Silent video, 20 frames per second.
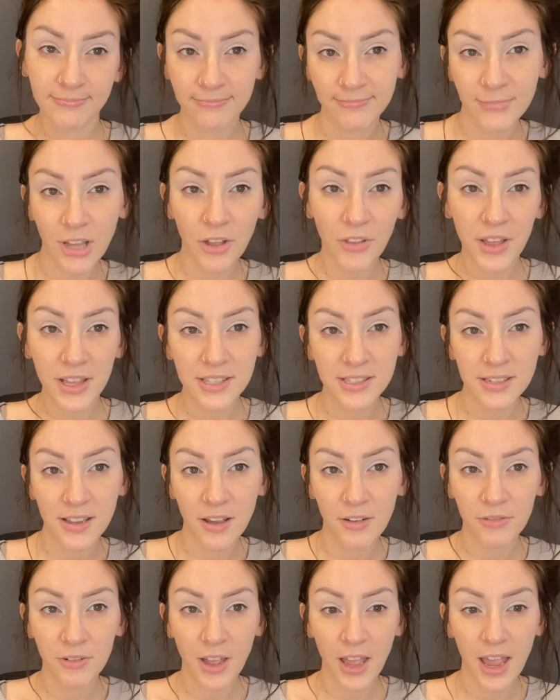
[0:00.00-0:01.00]
all that
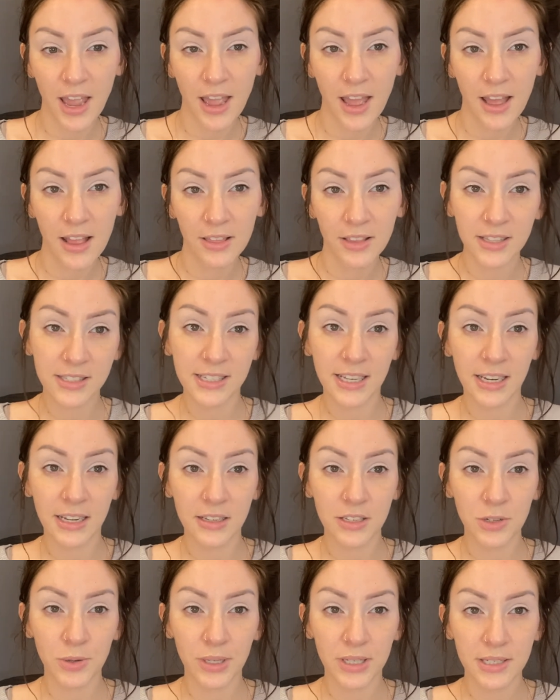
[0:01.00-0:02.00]
stuff, and let's get
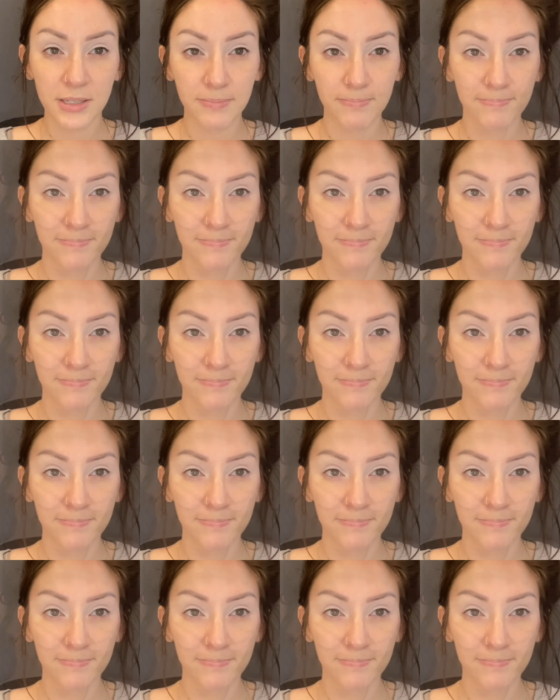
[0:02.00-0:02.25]
into it.